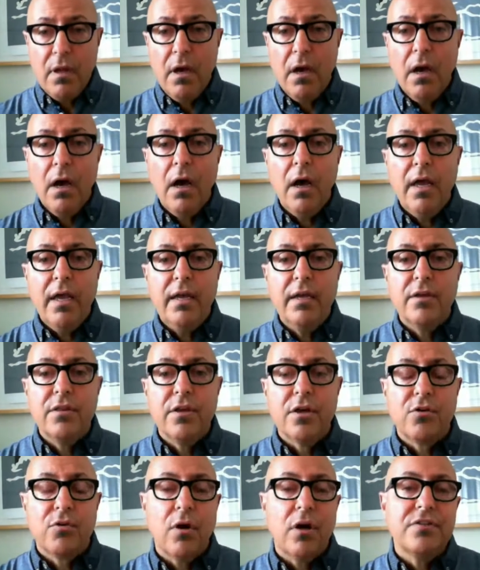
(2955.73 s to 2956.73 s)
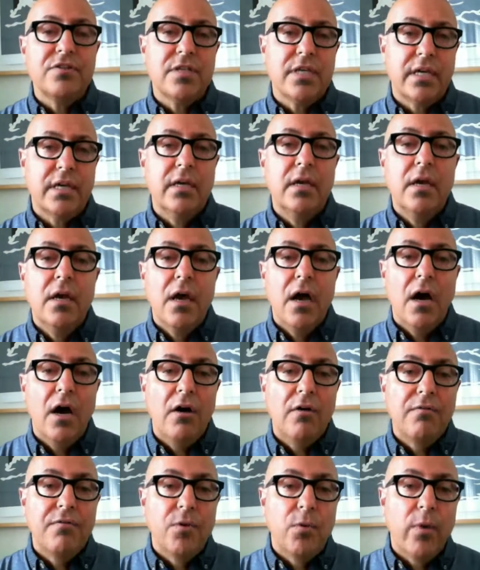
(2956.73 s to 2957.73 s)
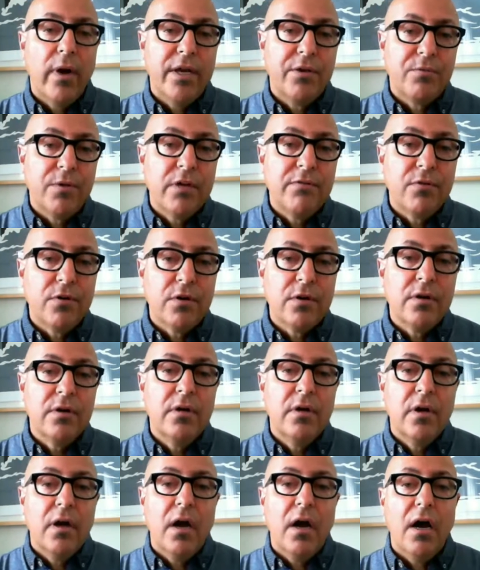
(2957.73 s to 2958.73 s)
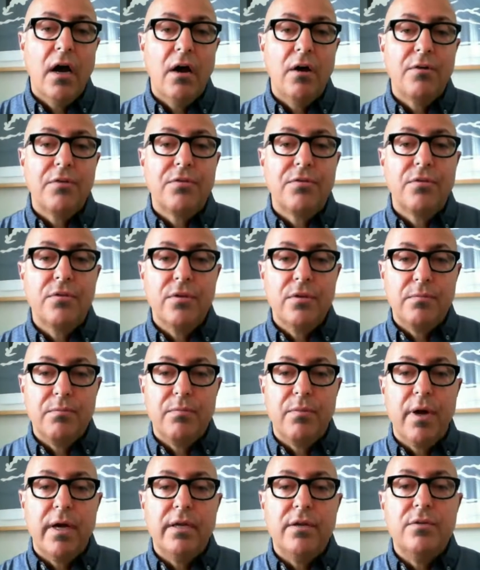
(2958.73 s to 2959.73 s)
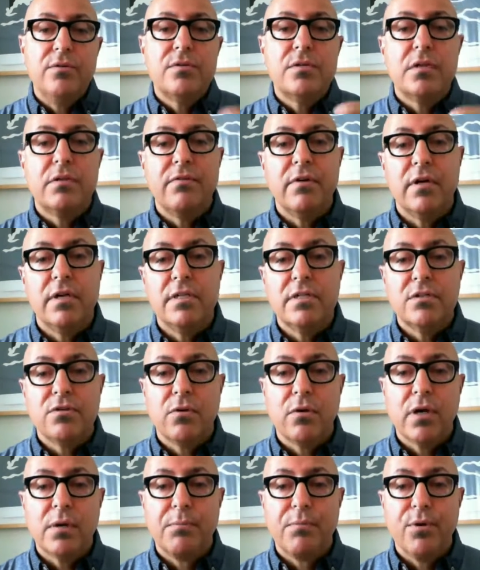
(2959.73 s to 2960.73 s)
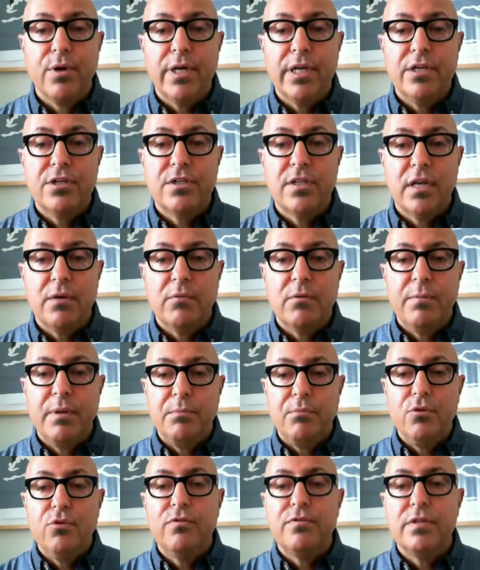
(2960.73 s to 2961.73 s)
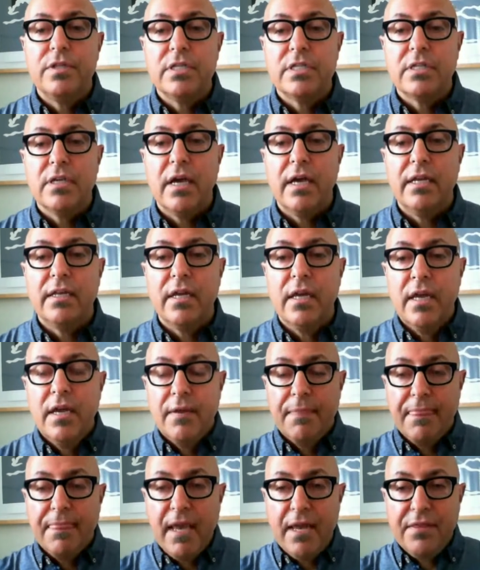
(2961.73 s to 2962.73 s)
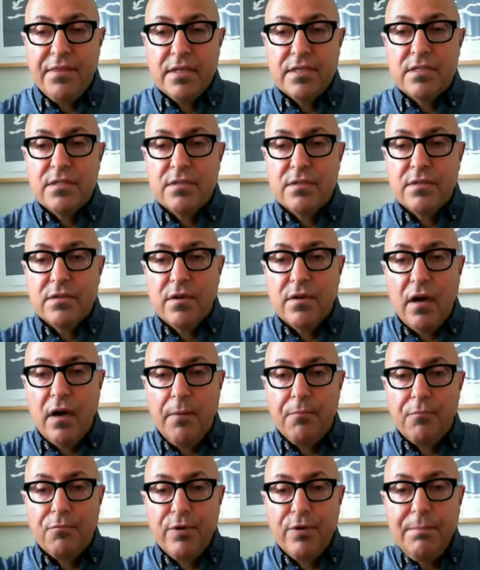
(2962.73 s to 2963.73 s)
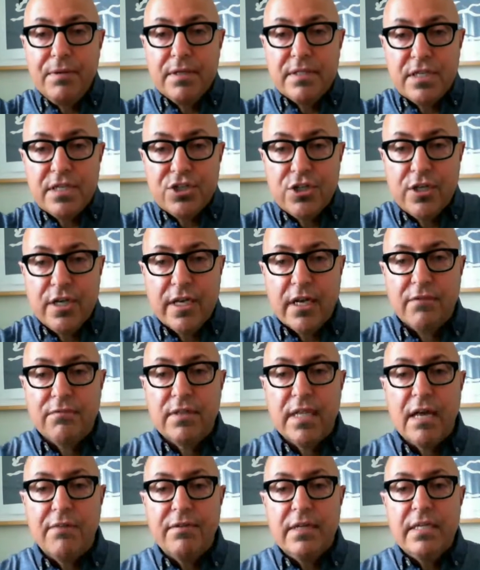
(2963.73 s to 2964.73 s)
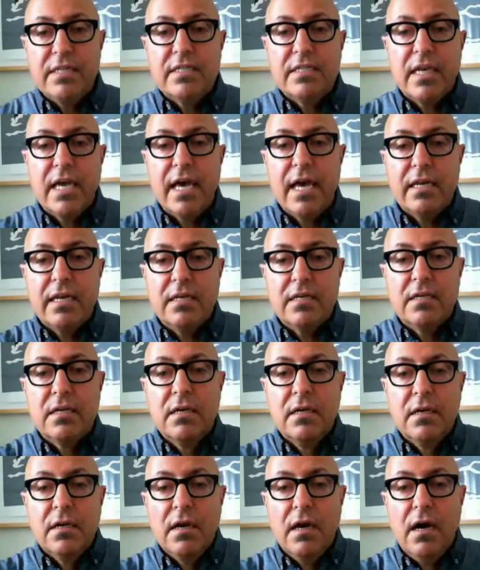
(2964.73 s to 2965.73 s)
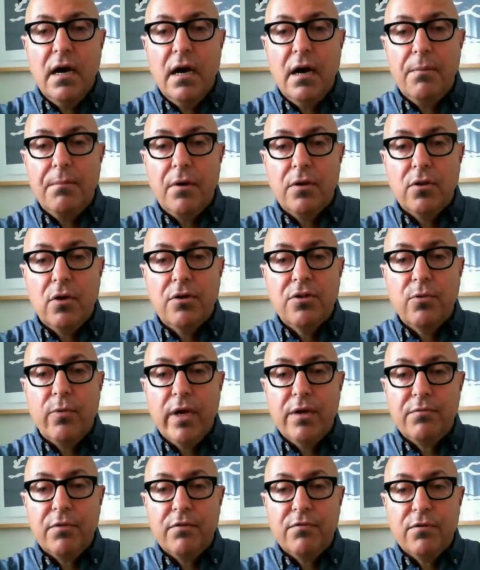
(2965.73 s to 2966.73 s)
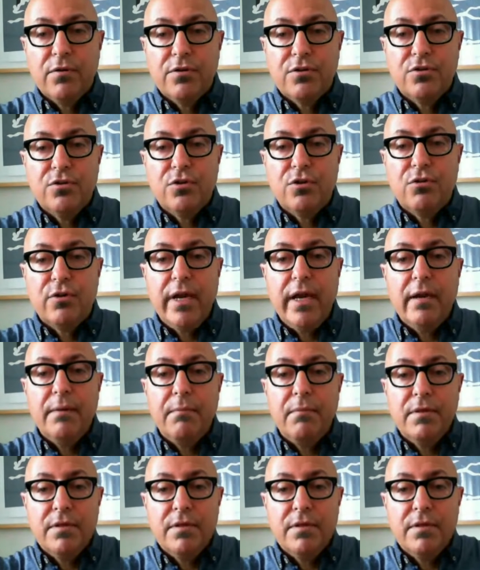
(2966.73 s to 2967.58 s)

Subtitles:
the crossing of the White River by use of a historic bridge that will be moved to the site, and this repositioning of levees and along the White River to create